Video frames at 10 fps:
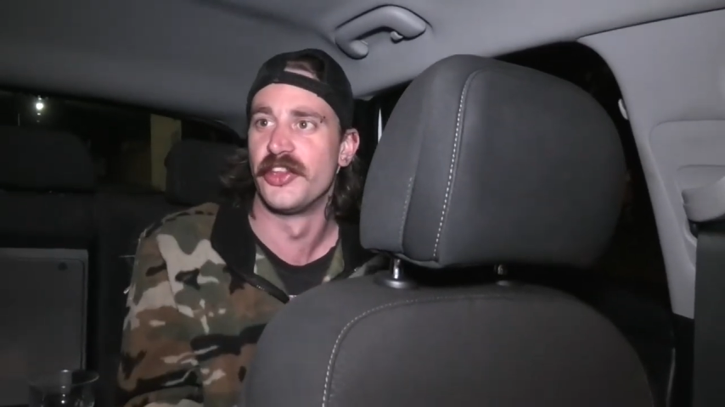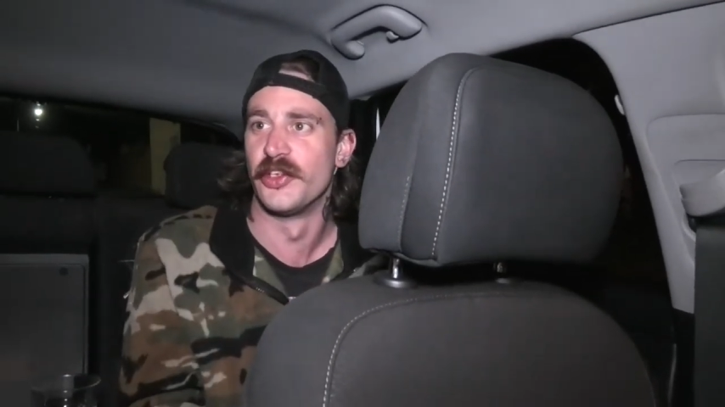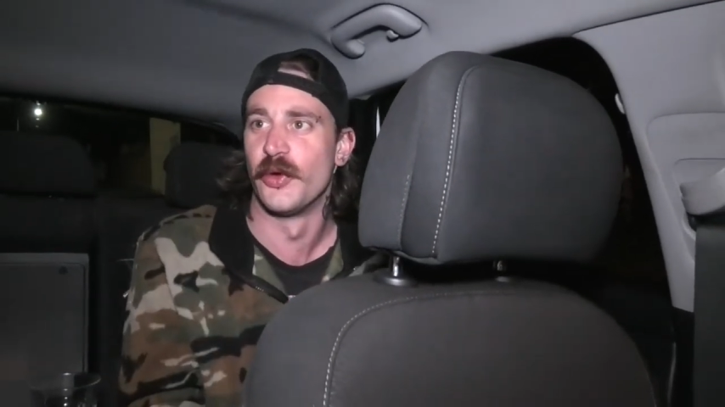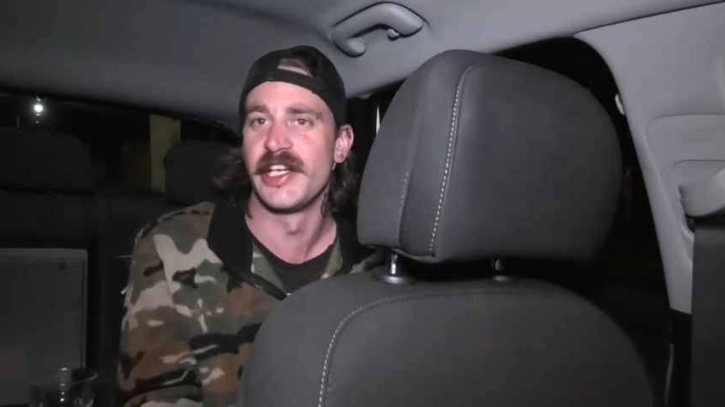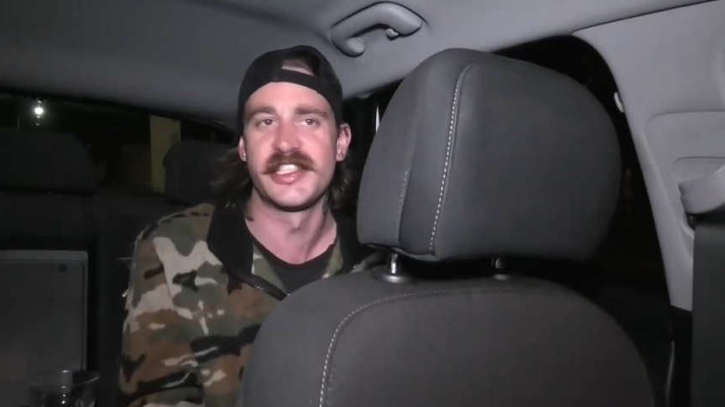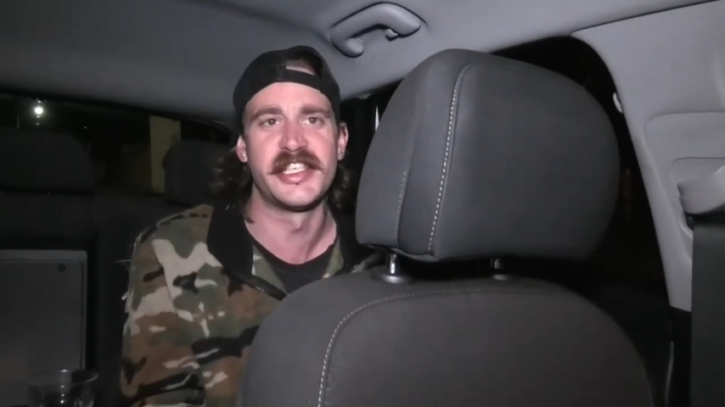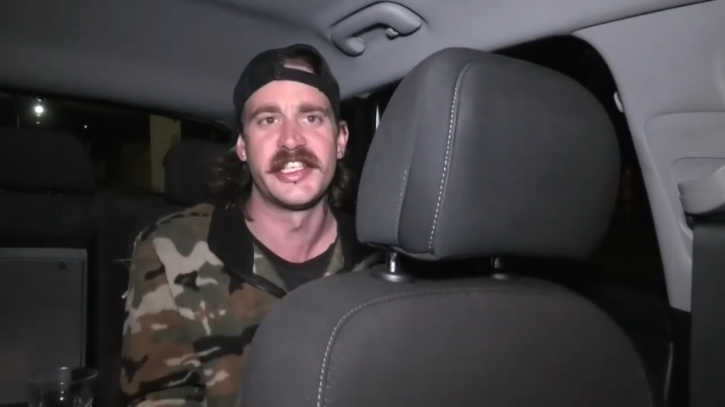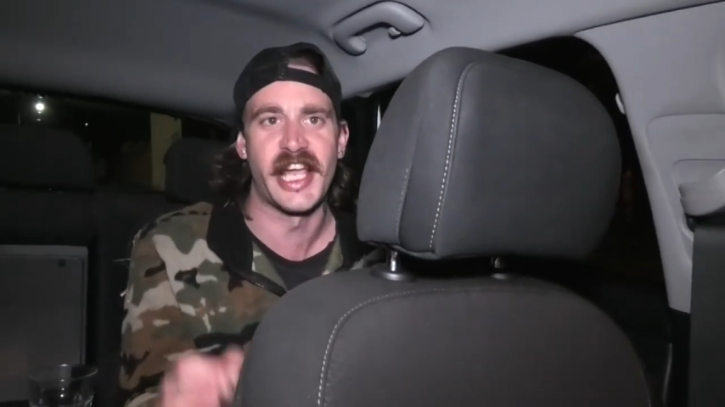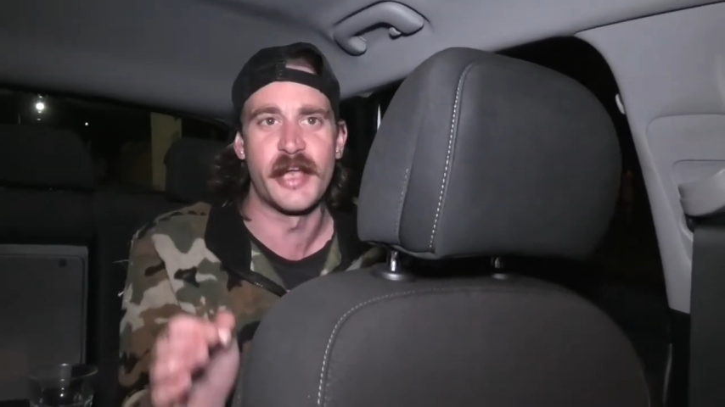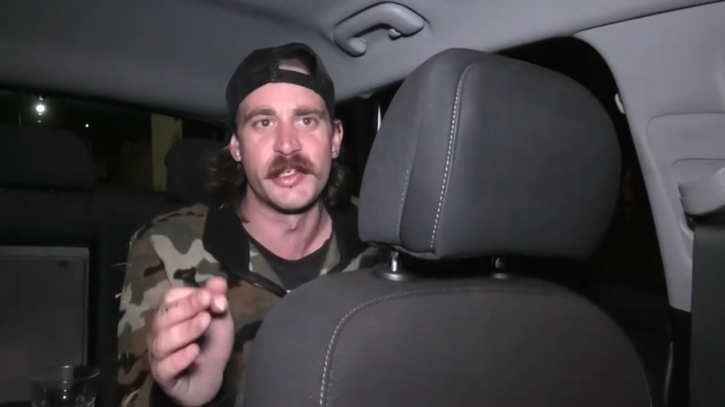the noise and he
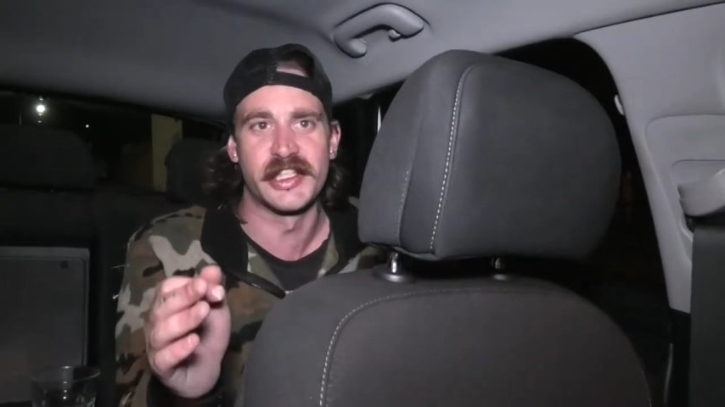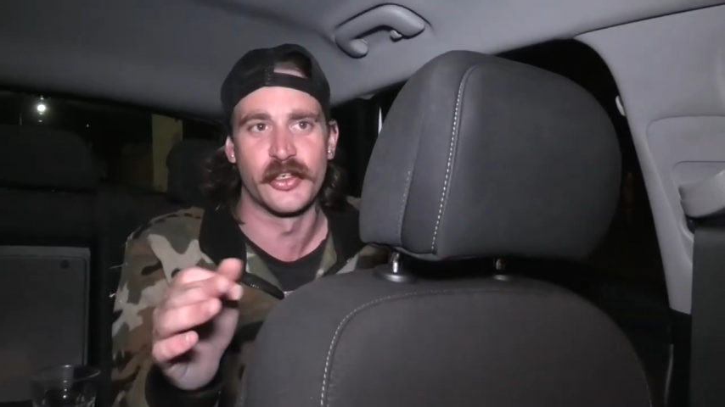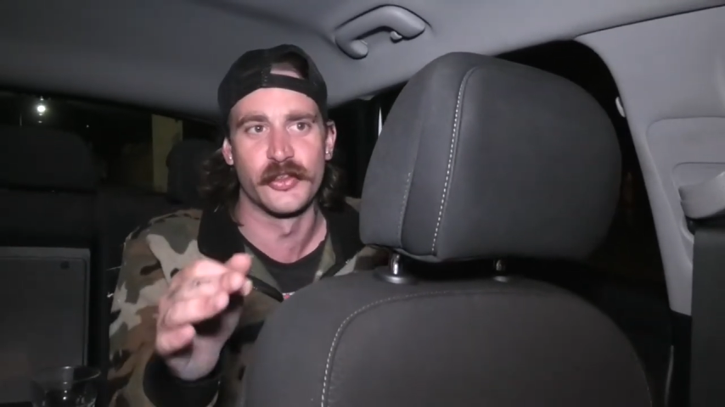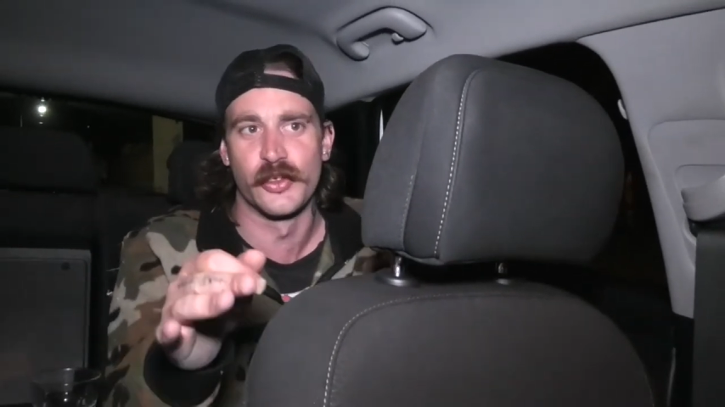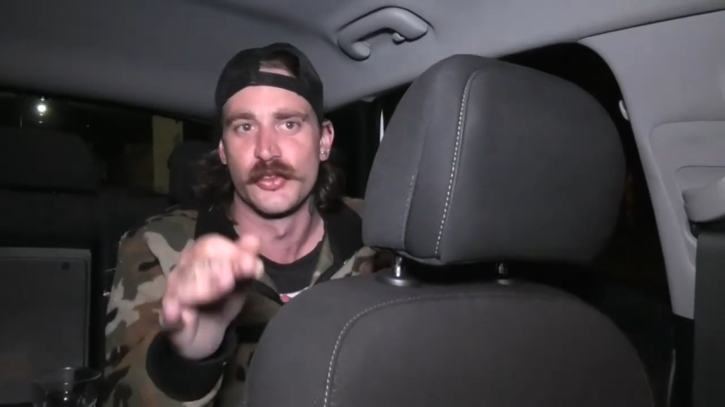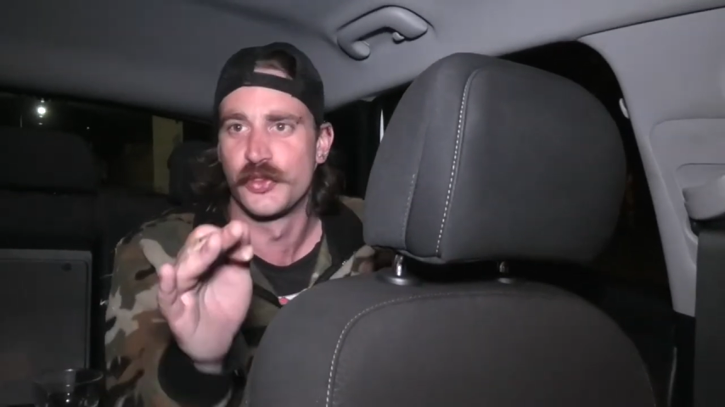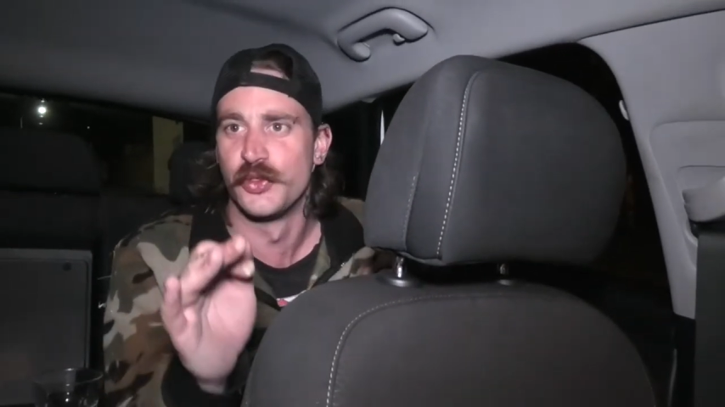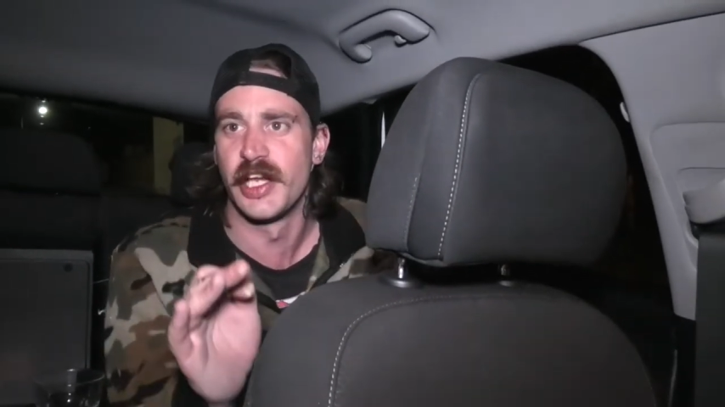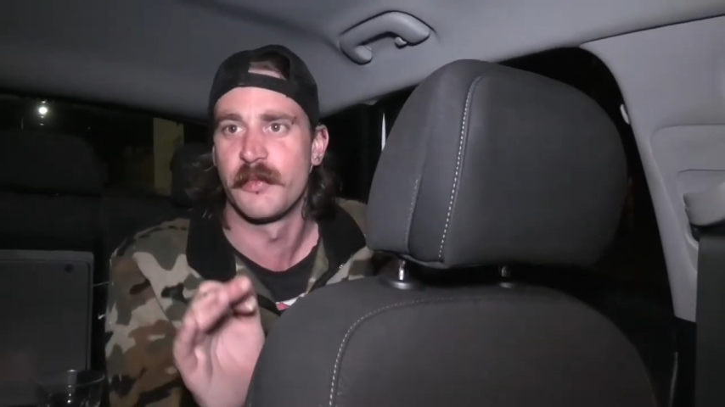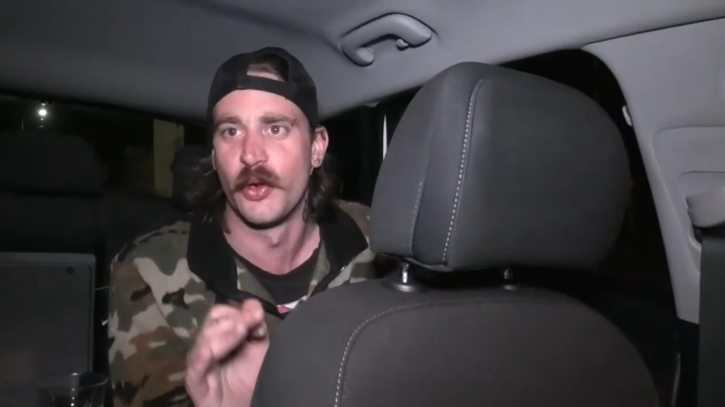came and killed those two
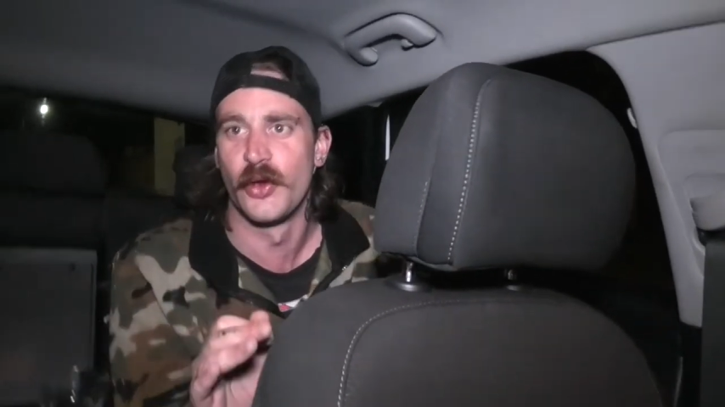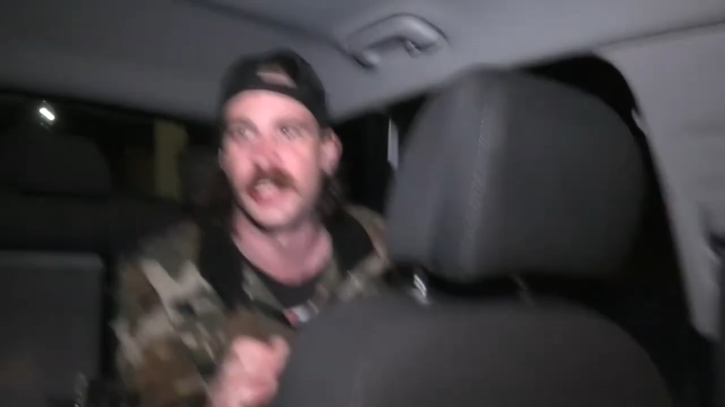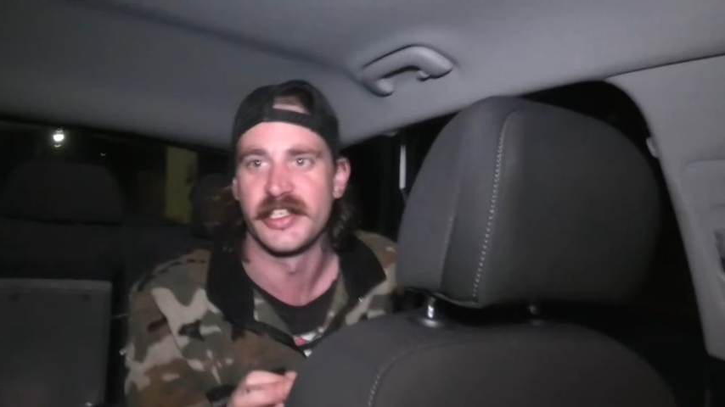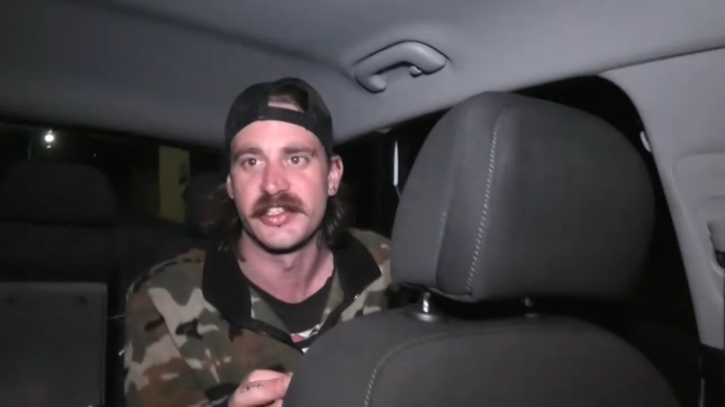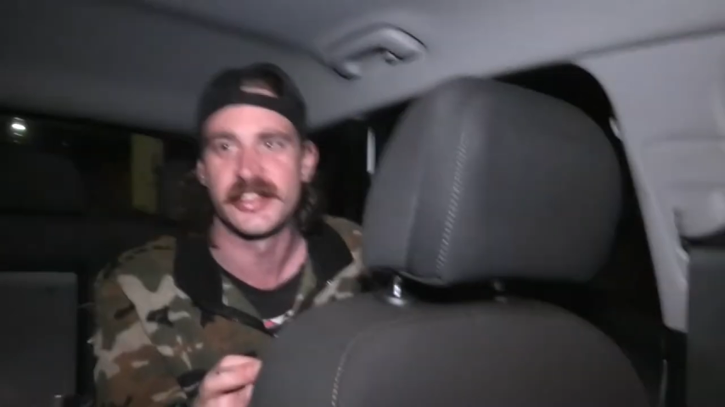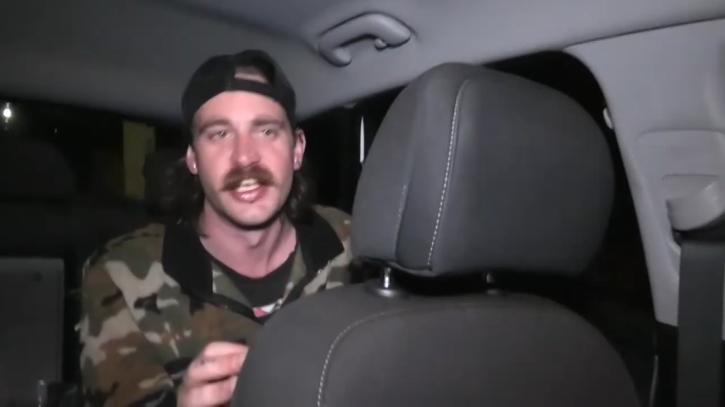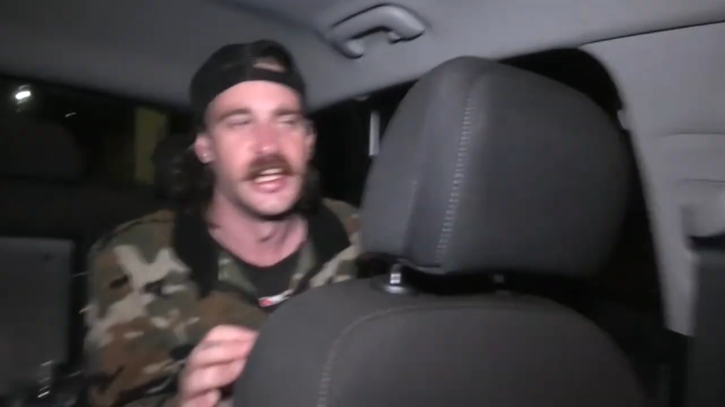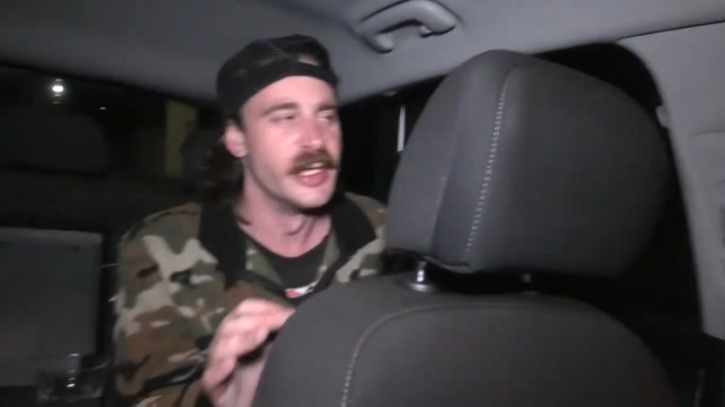dead boys.